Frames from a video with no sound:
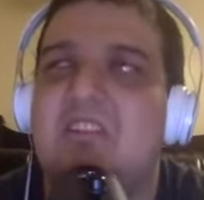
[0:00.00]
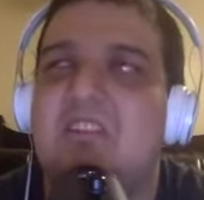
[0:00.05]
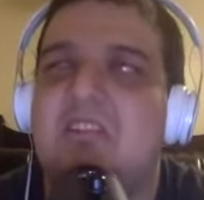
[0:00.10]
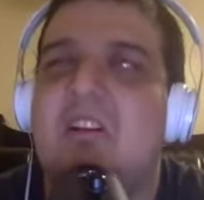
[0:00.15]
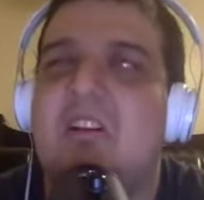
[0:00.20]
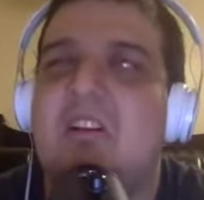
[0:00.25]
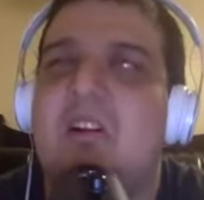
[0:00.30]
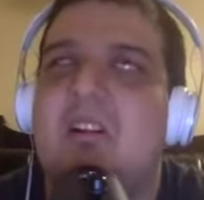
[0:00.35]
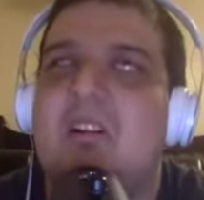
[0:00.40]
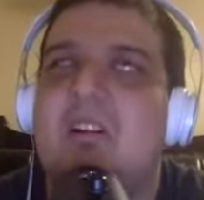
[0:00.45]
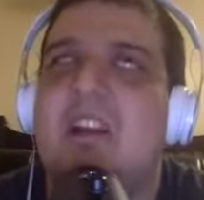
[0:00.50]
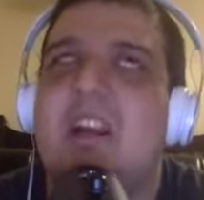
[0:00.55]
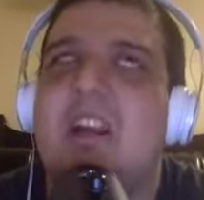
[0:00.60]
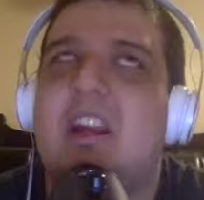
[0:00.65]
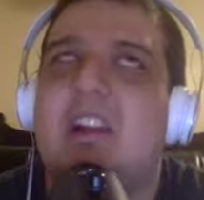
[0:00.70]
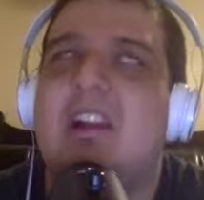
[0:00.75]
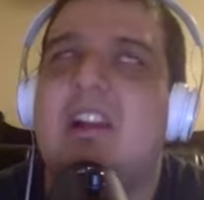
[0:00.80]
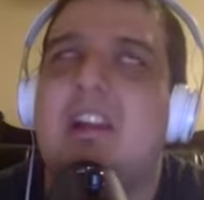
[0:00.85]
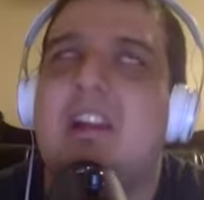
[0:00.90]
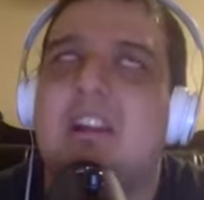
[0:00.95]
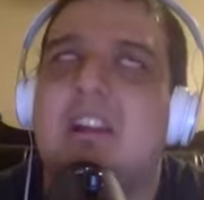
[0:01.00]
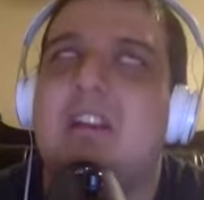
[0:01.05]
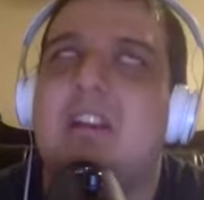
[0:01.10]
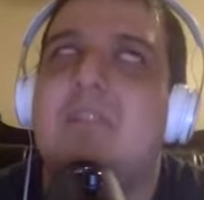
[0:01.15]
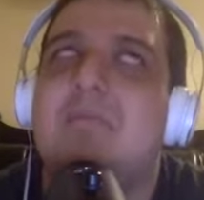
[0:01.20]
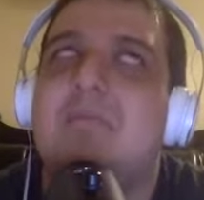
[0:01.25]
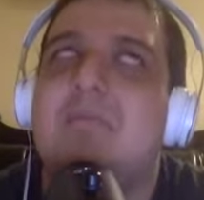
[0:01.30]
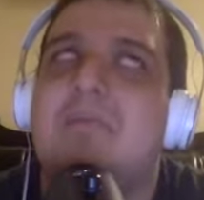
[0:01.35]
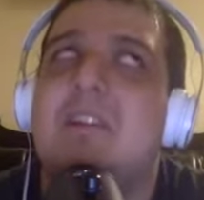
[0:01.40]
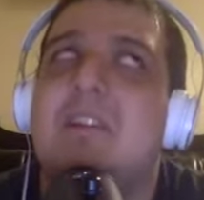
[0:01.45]
We do. I'll get like
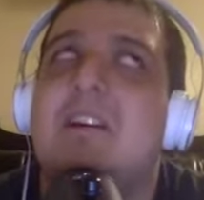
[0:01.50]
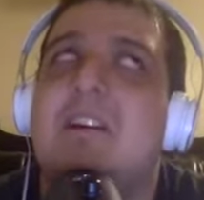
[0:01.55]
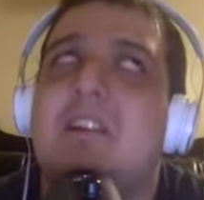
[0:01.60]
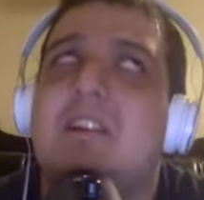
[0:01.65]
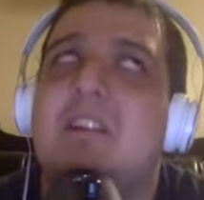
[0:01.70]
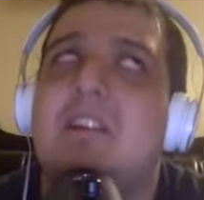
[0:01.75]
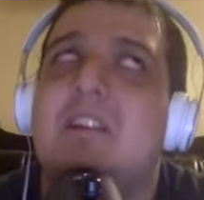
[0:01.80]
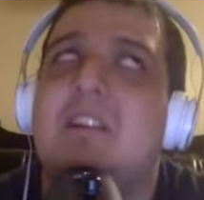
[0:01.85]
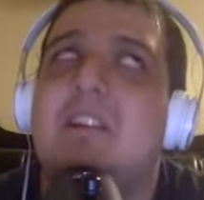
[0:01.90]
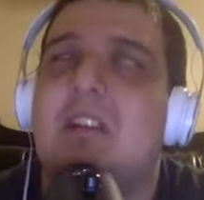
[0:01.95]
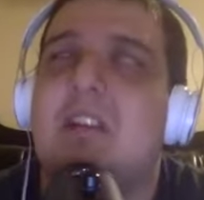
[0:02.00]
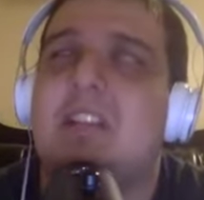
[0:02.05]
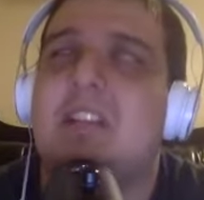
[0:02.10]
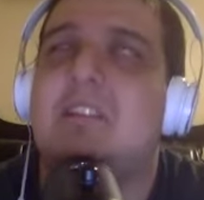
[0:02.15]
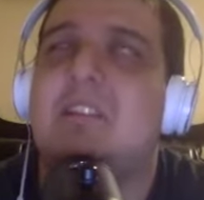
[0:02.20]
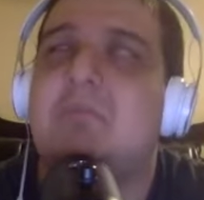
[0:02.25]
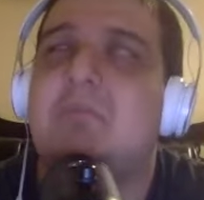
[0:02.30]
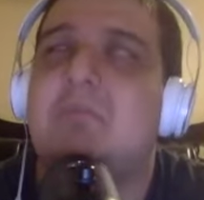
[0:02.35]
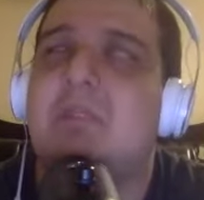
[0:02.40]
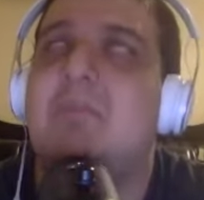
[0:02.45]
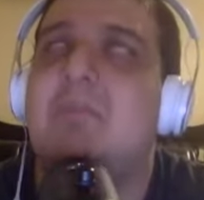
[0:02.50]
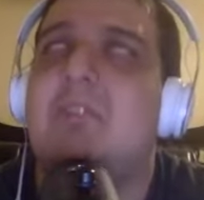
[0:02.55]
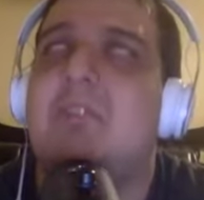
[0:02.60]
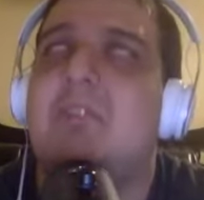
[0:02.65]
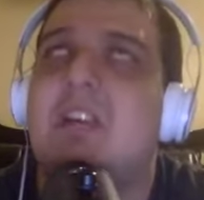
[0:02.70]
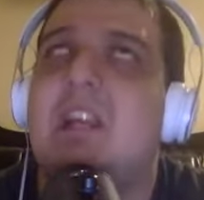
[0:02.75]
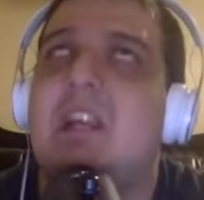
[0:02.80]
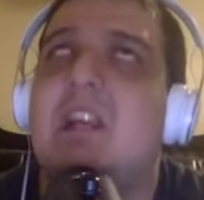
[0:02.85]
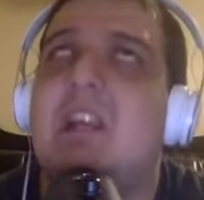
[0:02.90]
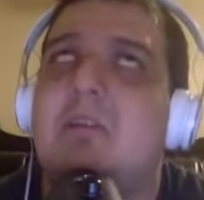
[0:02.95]
the pie, and I'll put
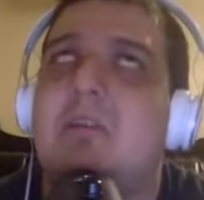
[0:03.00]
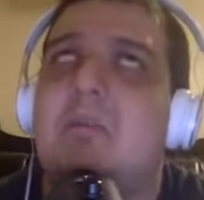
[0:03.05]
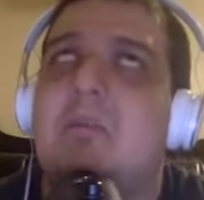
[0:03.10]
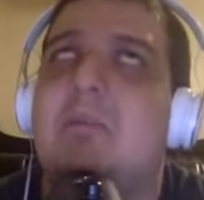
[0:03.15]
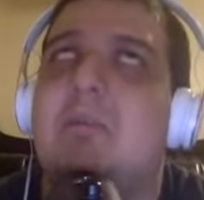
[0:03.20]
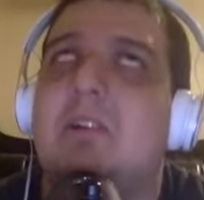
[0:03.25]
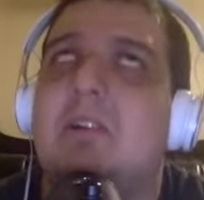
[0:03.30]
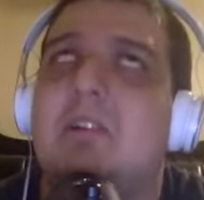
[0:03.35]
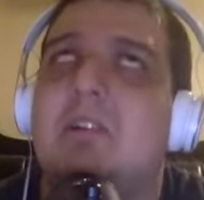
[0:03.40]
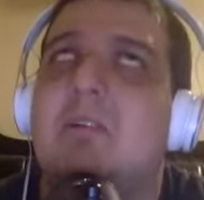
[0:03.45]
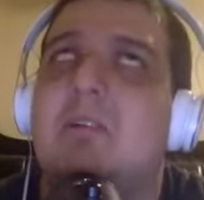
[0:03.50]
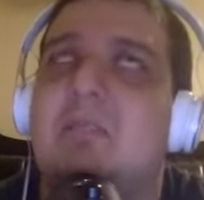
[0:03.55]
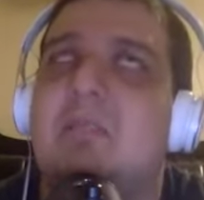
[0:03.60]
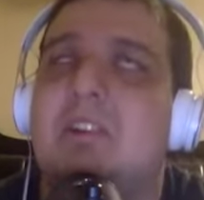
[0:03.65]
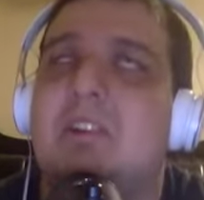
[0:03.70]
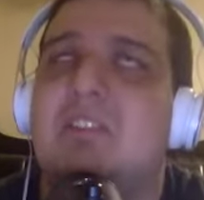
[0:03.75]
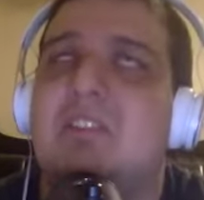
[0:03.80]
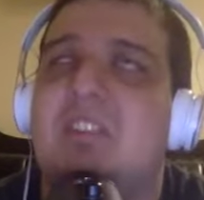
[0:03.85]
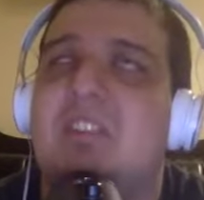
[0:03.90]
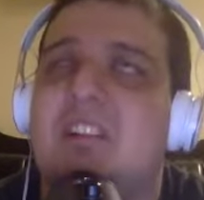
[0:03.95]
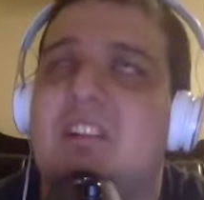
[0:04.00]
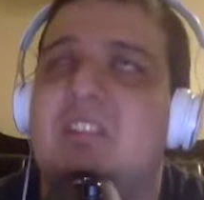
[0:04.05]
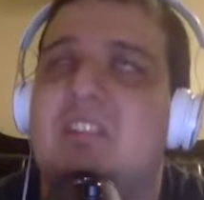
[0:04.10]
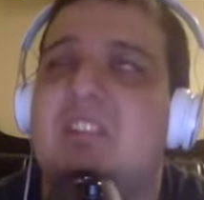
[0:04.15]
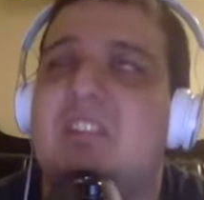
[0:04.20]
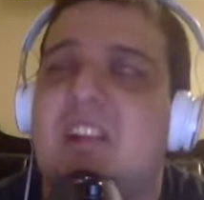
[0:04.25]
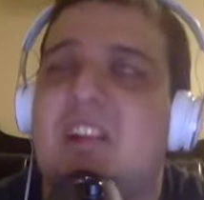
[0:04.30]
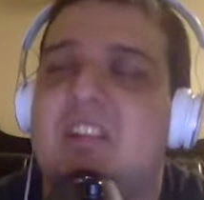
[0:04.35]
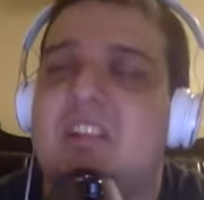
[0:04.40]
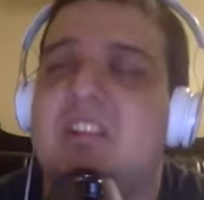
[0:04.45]
like some whipped cream. I'll put a little bit of
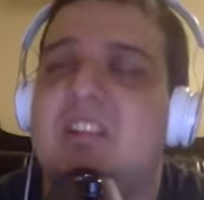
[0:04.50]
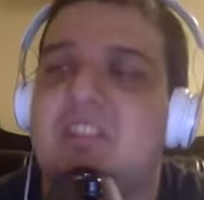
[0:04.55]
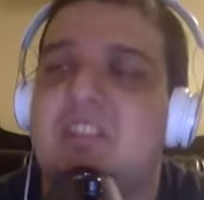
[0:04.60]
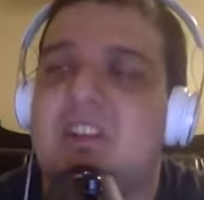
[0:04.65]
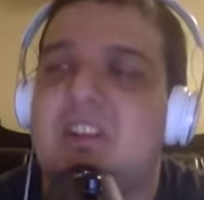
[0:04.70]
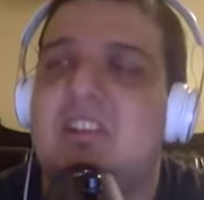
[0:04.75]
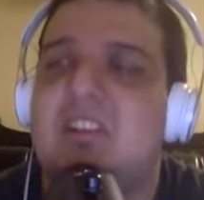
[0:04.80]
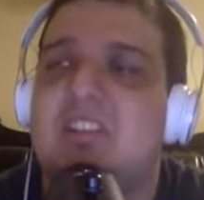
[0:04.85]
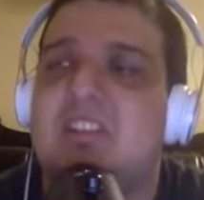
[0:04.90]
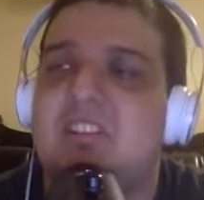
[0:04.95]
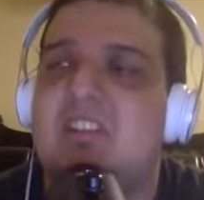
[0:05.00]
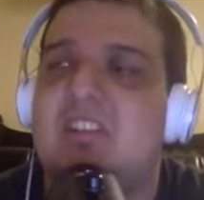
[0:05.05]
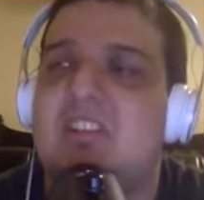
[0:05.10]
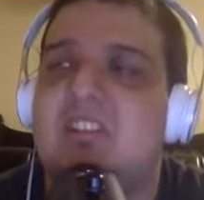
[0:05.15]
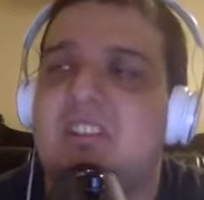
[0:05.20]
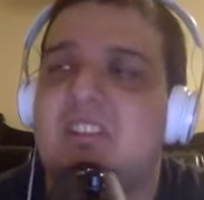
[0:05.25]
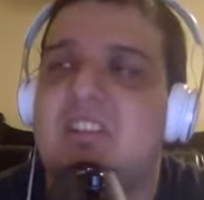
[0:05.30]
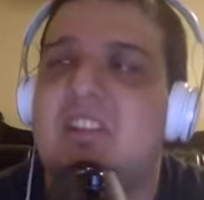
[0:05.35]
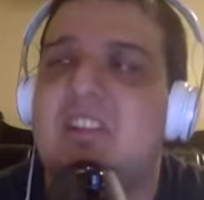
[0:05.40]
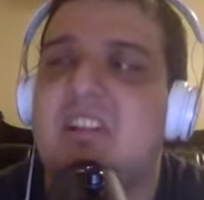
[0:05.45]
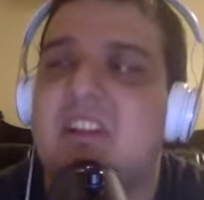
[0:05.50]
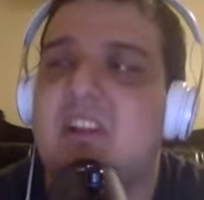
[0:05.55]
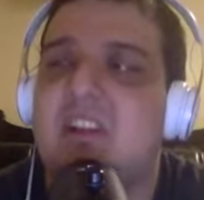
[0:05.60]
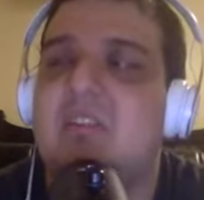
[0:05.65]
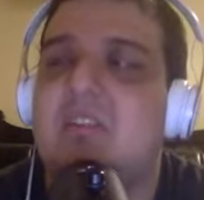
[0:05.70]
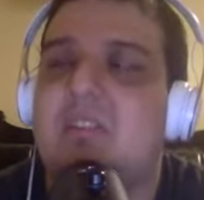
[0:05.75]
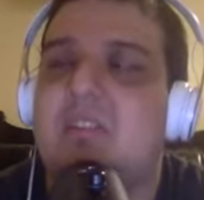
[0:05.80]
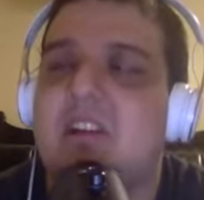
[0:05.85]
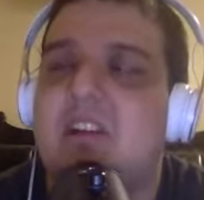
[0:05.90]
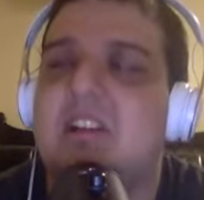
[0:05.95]
sauce, like the chocolate sauce, on
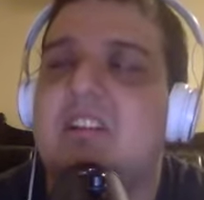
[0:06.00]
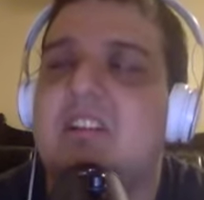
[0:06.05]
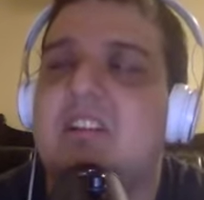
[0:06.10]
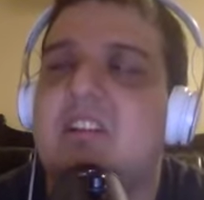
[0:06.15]
it, or like